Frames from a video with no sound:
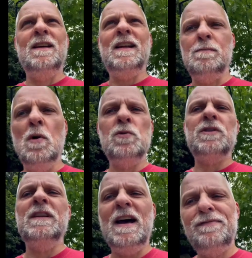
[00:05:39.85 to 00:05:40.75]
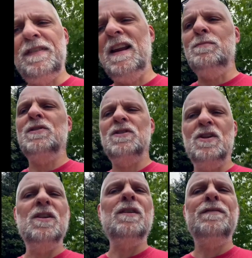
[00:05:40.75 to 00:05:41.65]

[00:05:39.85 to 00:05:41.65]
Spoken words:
like mostly not faded, but still a little